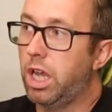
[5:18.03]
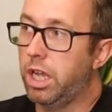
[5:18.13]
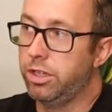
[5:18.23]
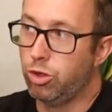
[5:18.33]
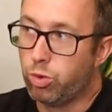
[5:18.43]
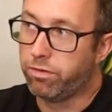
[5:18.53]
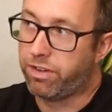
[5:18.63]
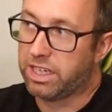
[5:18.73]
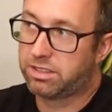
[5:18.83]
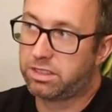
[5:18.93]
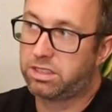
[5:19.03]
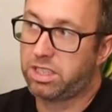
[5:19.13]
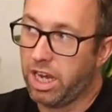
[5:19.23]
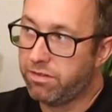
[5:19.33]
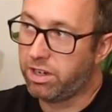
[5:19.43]
and you
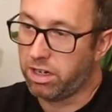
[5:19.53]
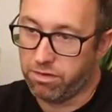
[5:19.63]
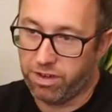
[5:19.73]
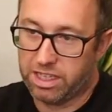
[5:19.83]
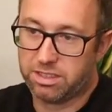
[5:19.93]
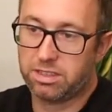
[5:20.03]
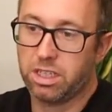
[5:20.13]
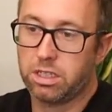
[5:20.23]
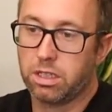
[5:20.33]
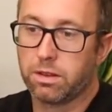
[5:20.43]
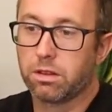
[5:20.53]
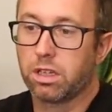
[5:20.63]
save and invest it